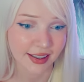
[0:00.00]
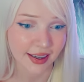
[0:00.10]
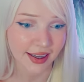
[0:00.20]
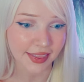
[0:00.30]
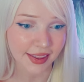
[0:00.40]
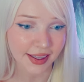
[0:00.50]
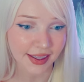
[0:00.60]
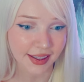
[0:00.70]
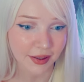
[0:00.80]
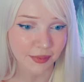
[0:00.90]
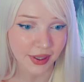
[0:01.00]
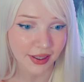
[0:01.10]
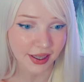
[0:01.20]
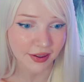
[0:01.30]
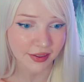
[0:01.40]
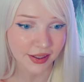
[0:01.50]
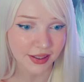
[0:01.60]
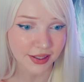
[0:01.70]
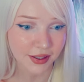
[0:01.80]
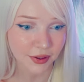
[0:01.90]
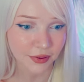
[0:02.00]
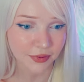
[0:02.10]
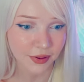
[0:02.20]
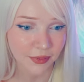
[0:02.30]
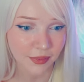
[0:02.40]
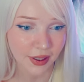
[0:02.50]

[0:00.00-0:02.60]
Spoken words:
I think it can be unhealthy to go from